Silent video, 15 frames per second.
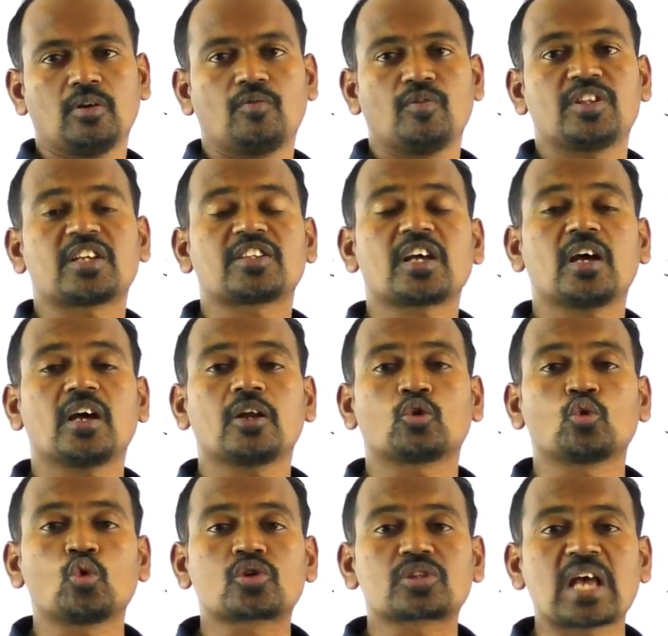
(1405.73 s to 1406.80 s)
Whether the
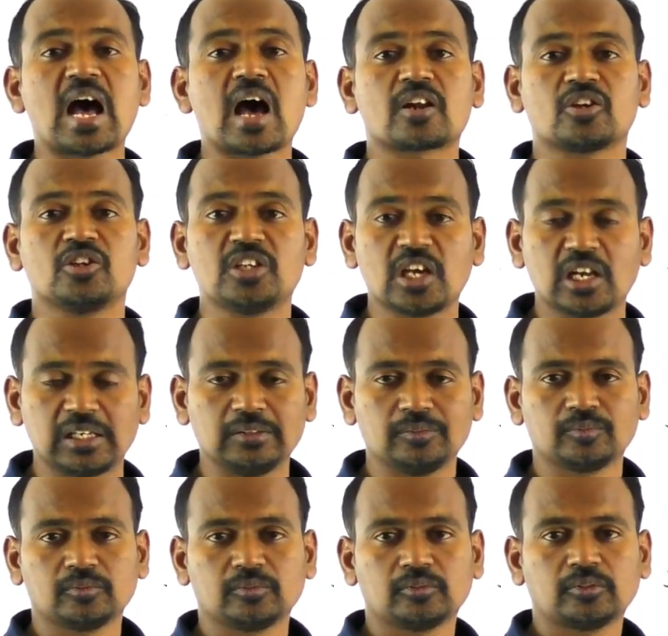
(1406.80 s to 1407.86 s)
roots are real
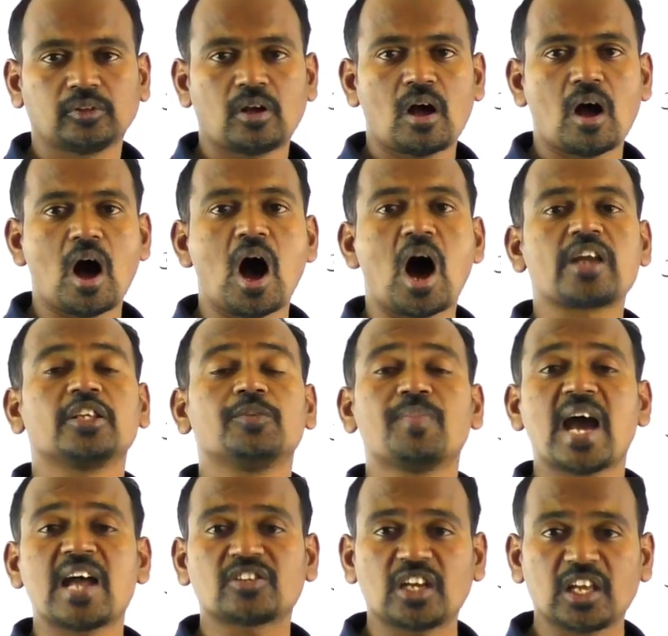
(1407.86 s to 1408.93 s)
or
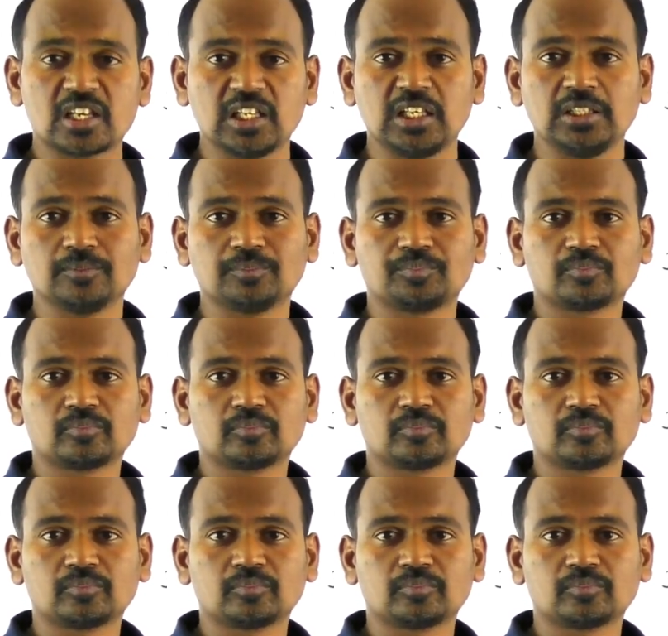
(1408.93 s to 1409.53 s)
imaginary,